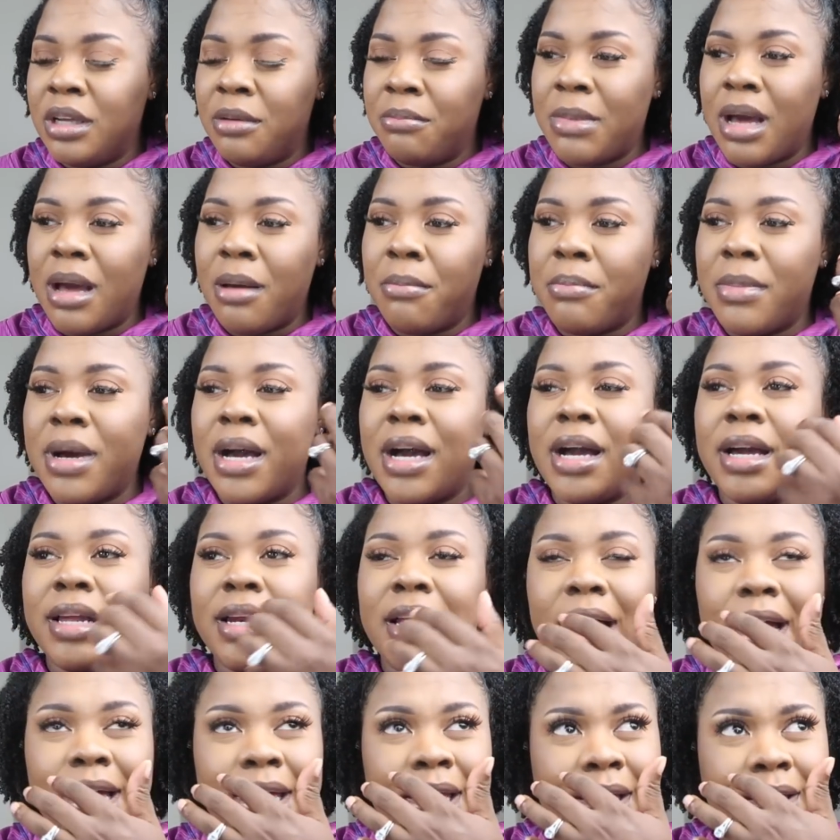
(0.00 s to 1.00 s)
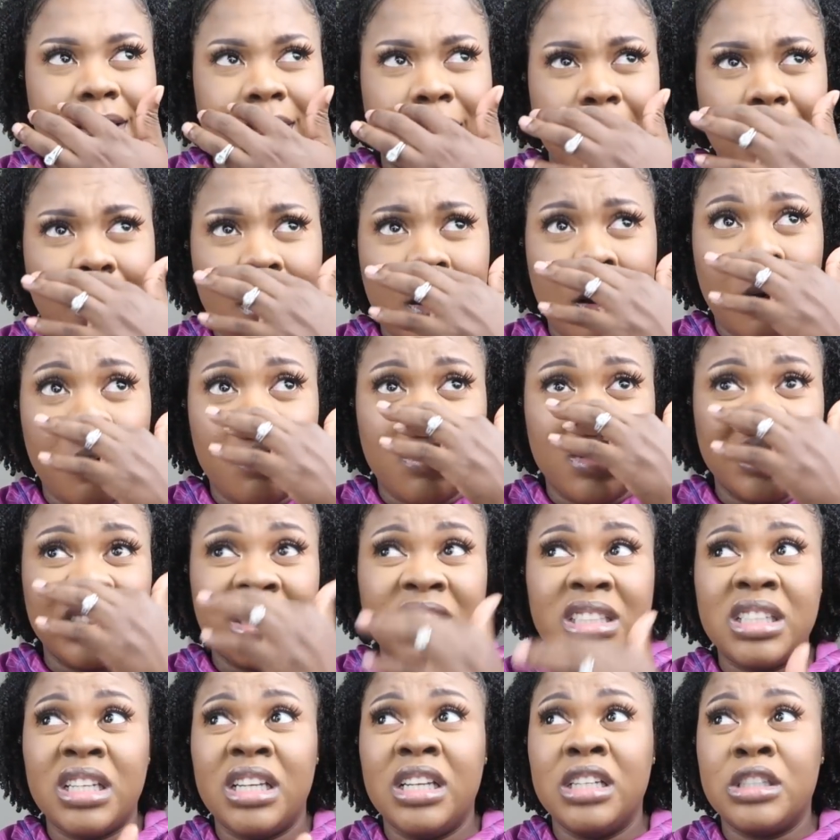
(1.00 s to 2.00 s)
In my mind, I guess I
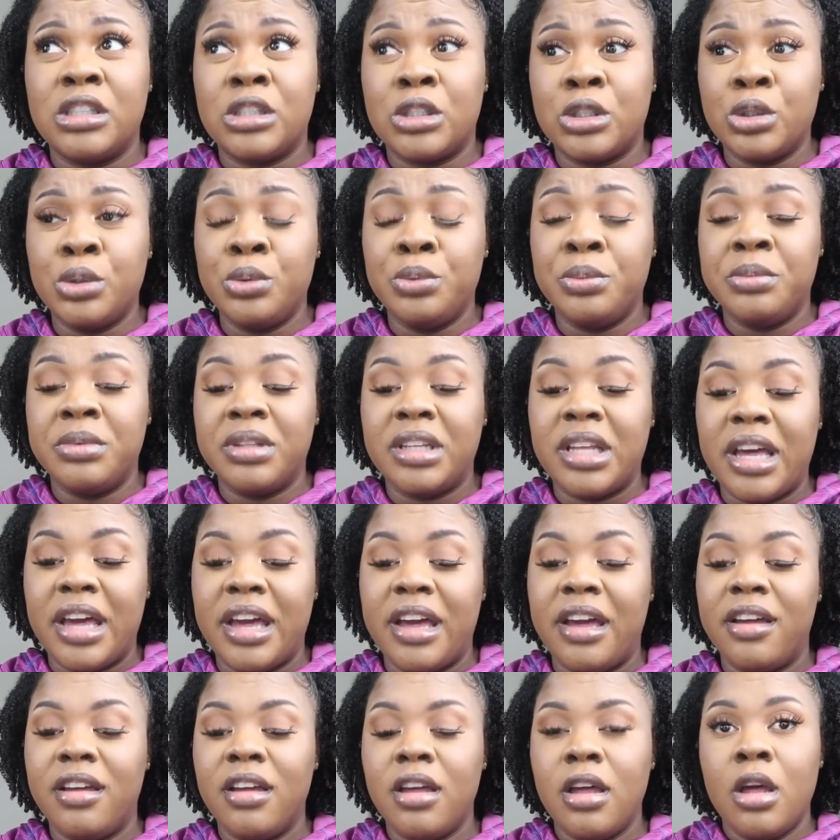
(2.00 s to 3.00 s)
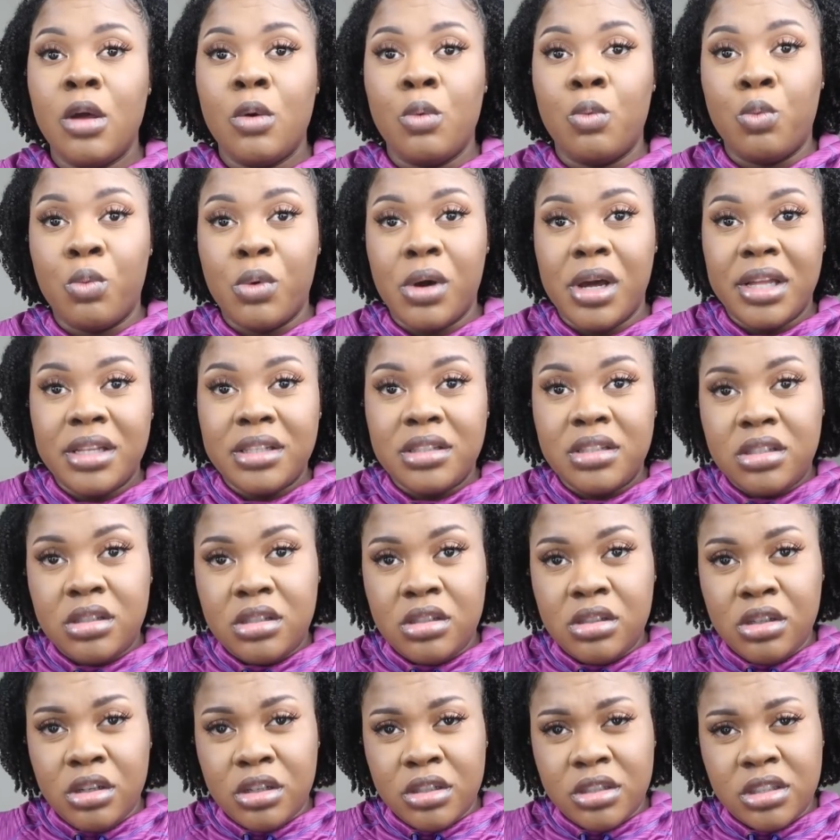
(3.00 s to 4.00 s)
always assume that
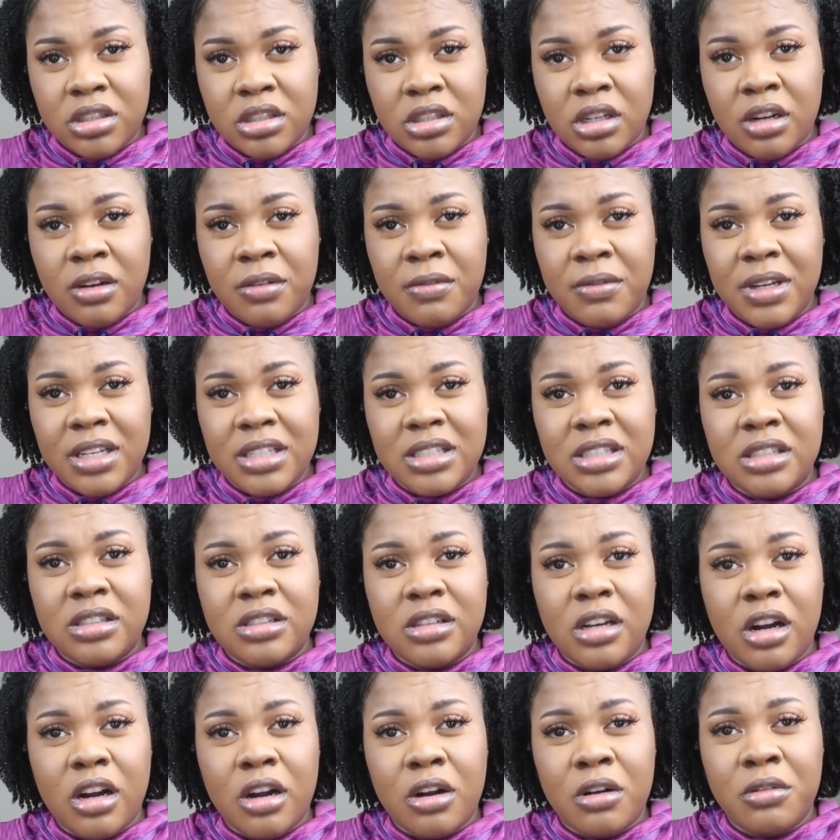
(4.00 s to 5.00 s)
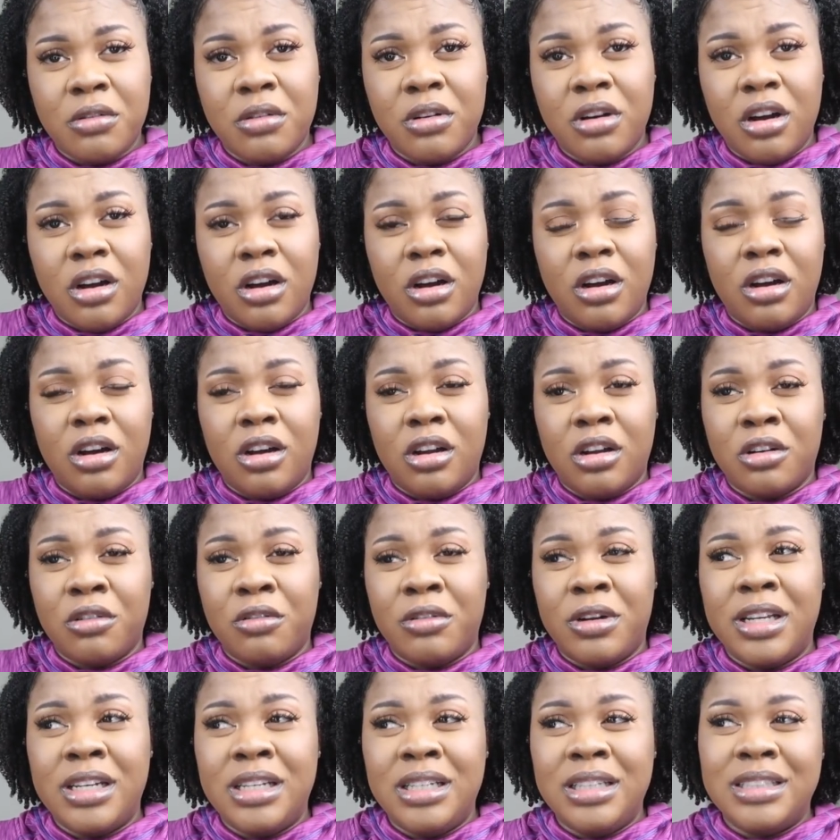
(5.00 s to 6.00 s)
once your cervix is are
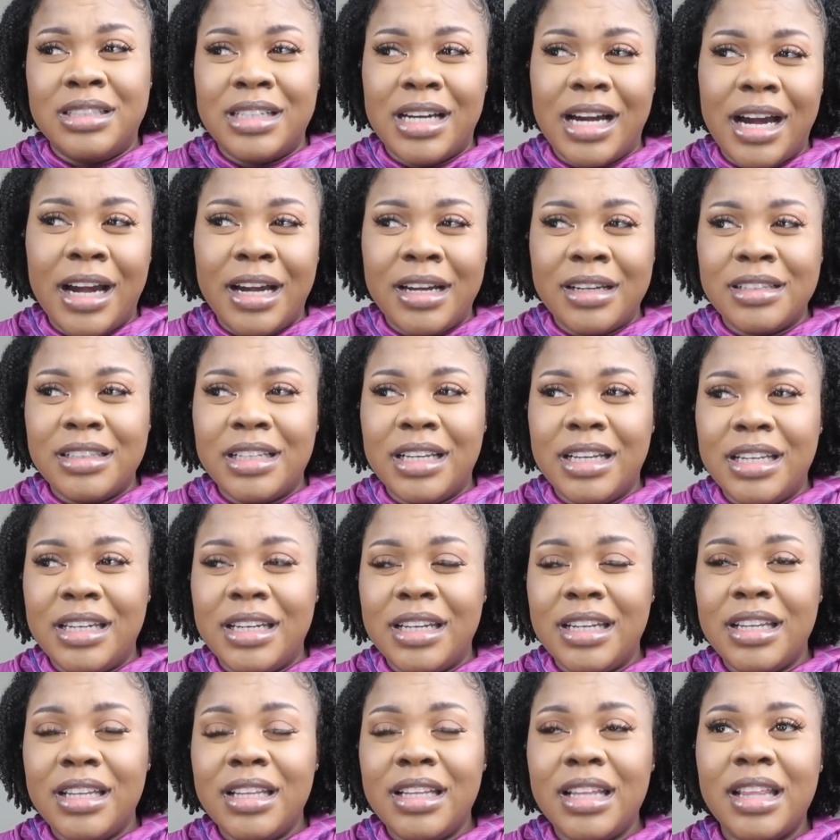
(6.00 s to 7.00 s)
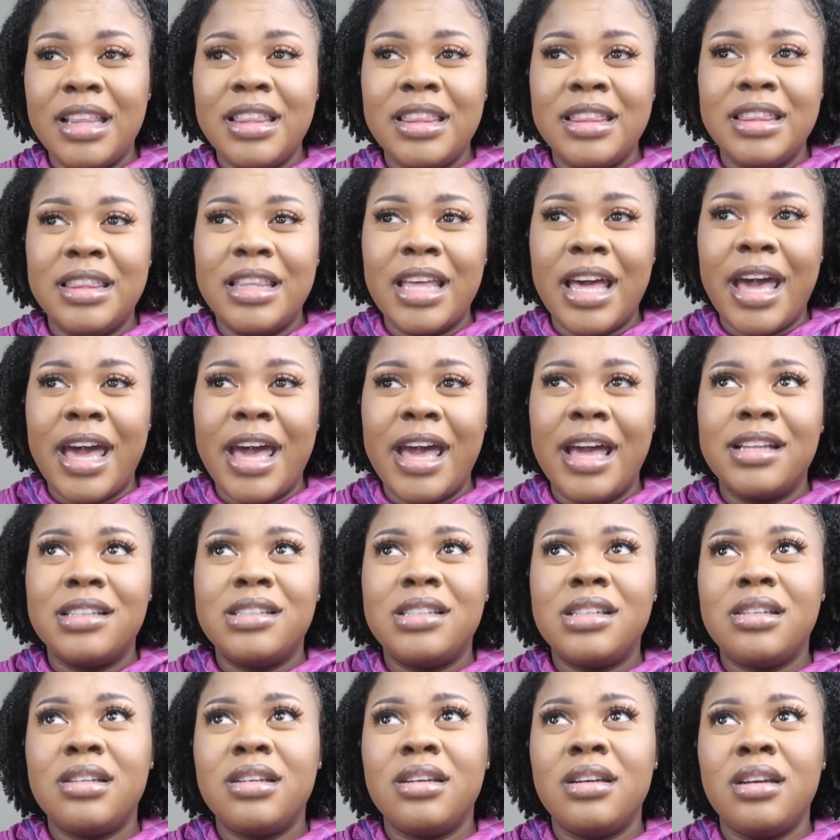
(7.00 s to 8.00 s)
already dilated,
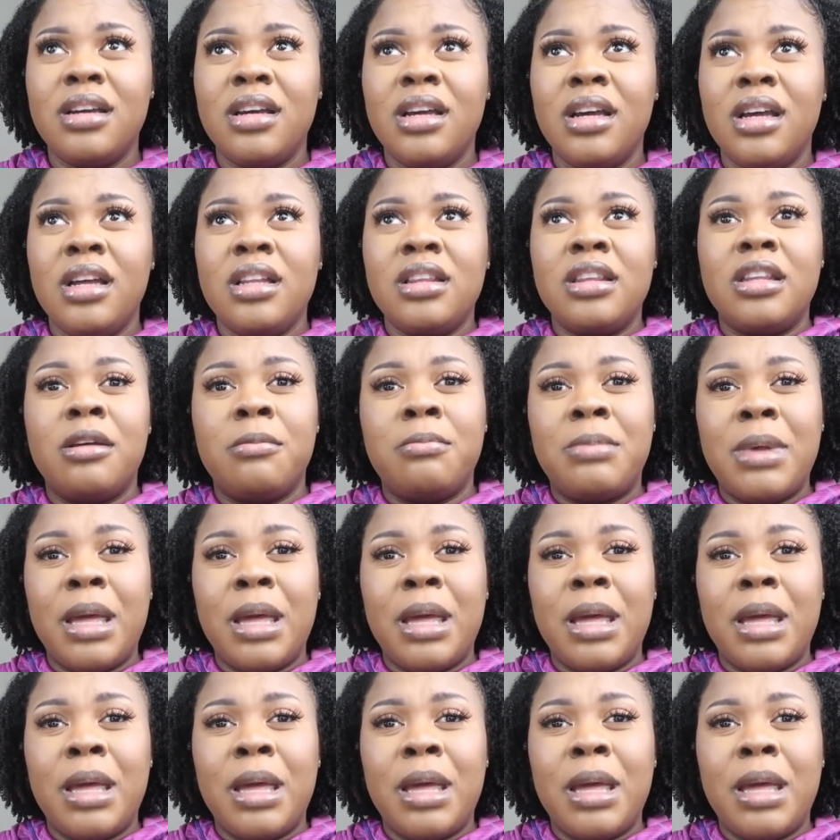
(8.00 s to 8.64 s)
that the